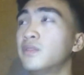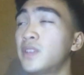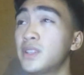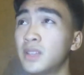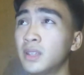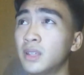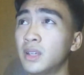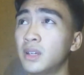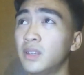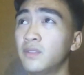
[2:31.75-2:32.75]
facing
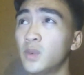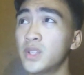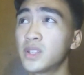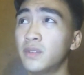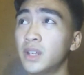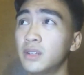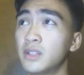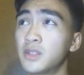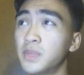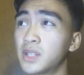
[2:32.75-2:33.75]
the influenza
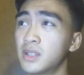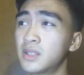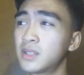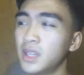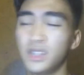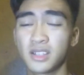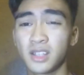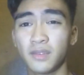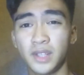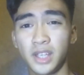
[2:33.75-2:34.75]
virus because he doesn't
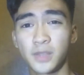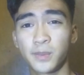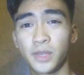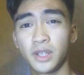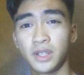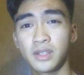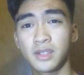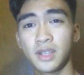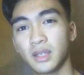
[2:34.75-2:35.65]
have any experience